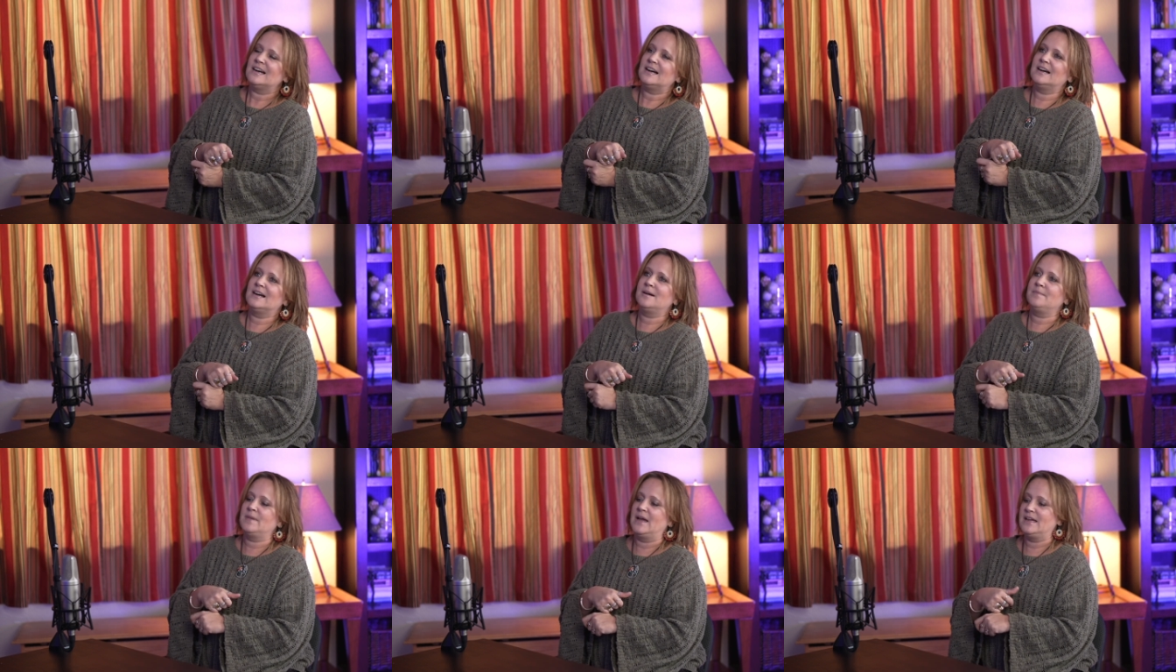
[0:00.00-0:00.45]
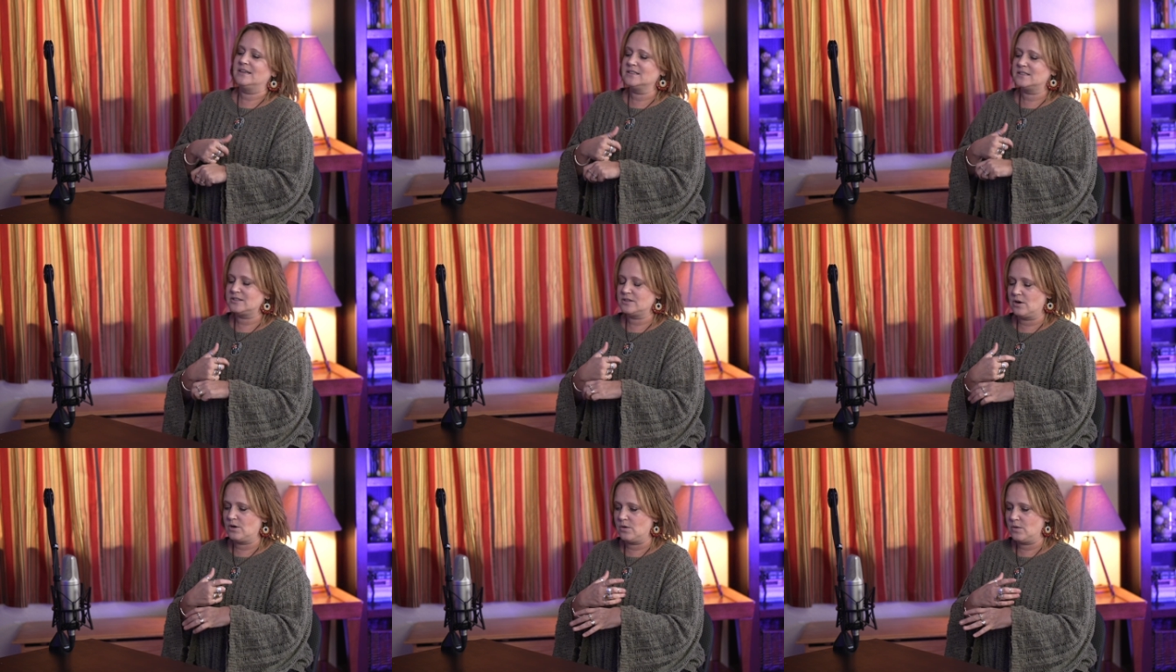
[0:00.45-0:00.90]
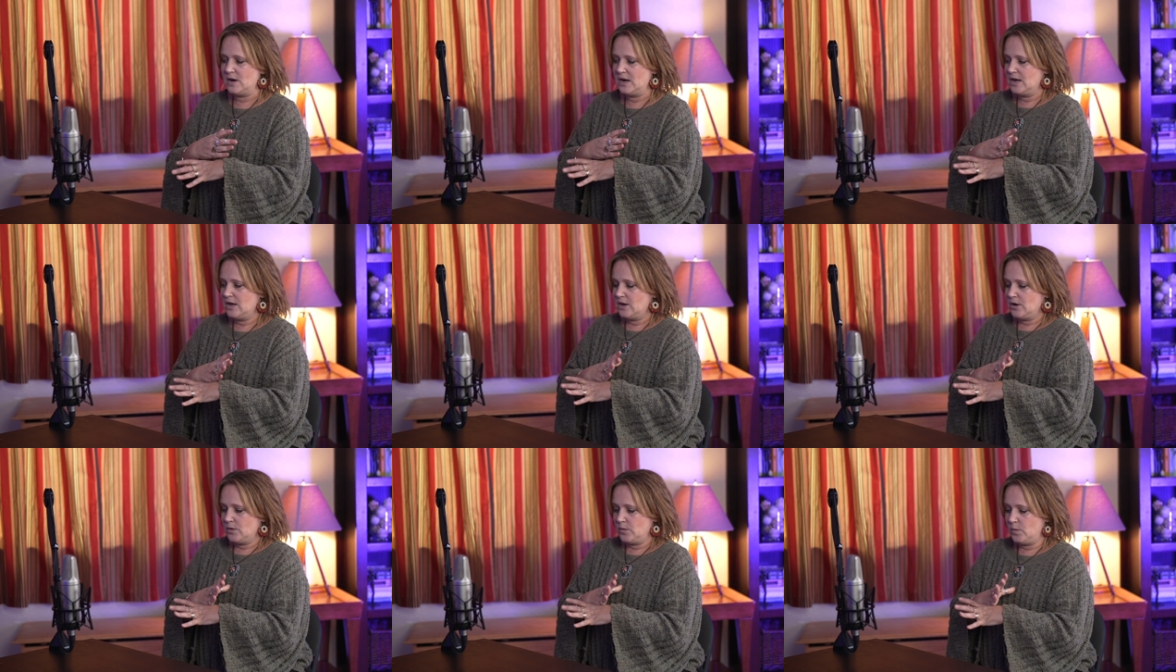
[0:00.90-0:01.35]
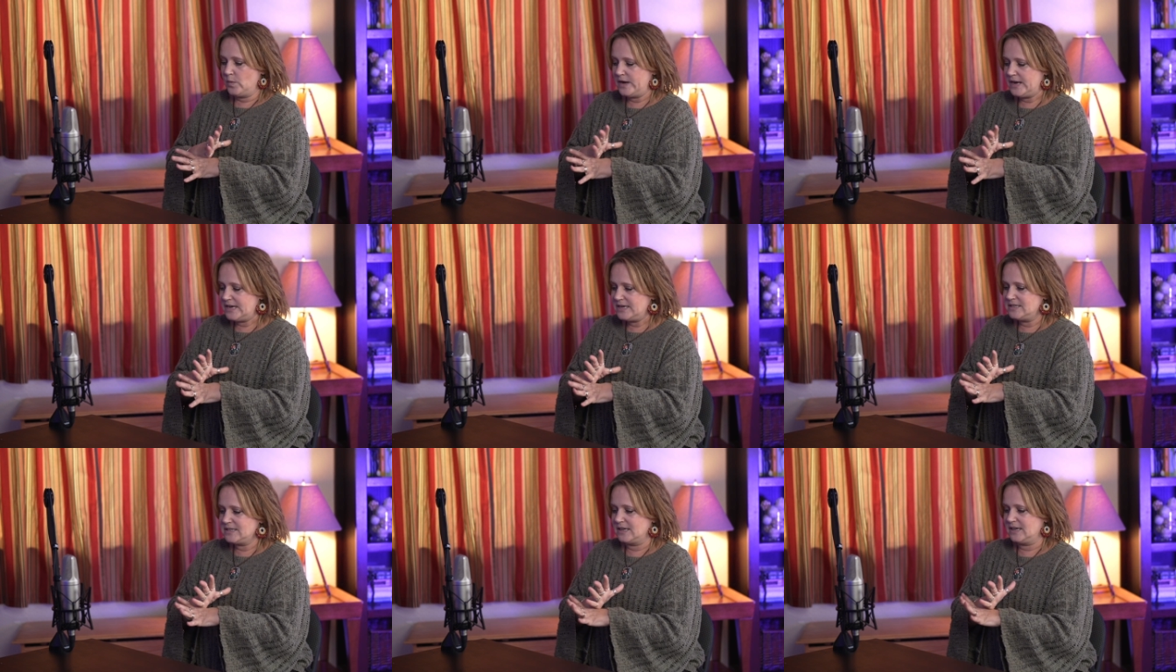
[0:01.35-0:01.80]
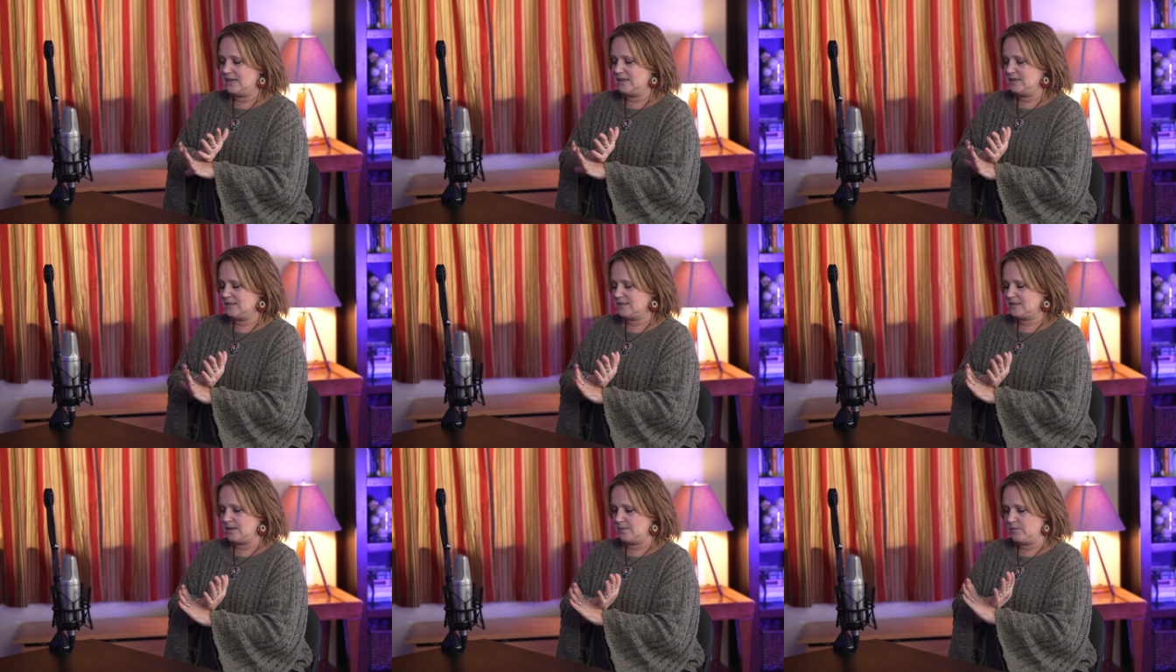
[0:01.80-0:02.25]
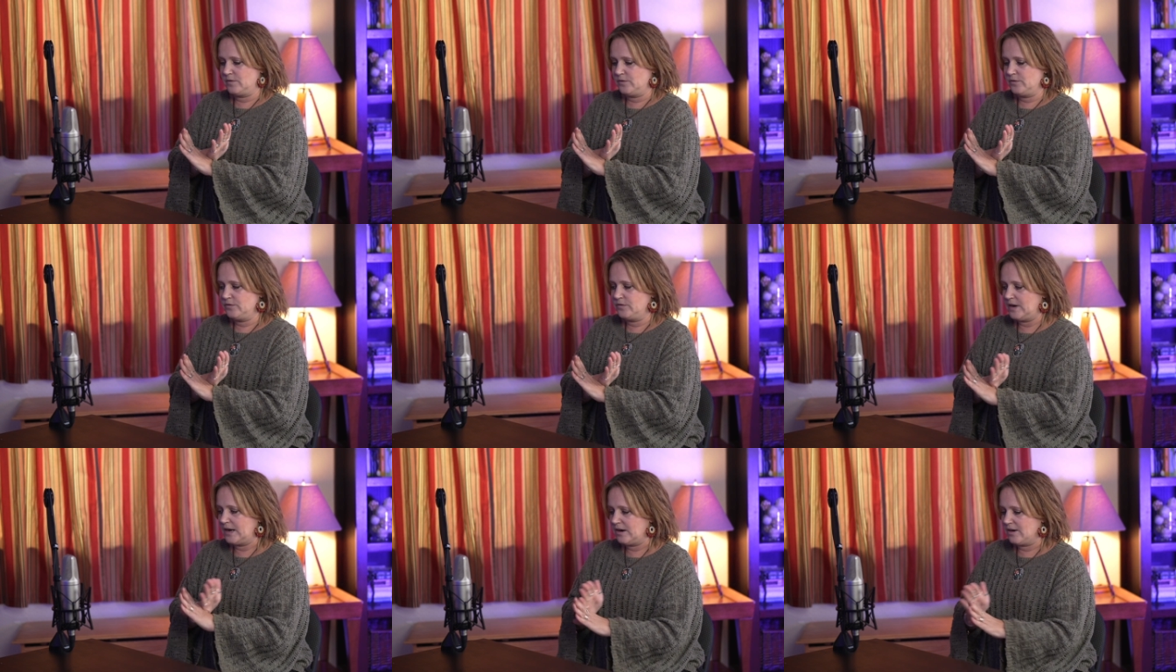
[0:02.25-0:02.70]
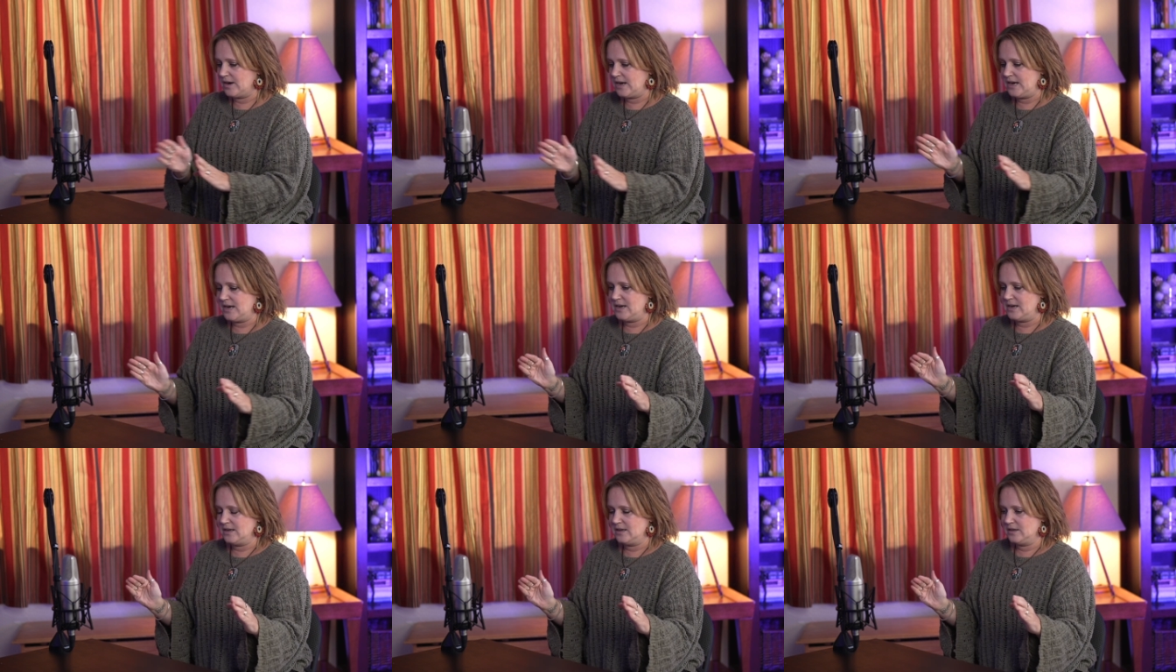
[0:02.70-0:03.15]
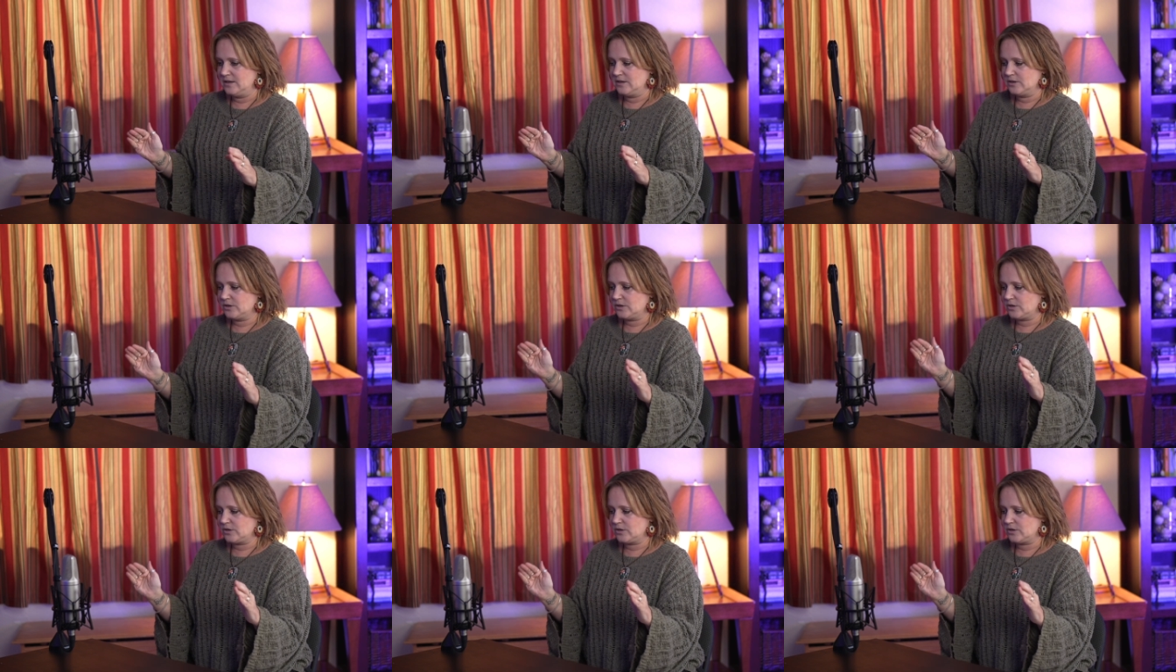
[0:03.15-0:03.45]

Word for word: Um, and so we did some very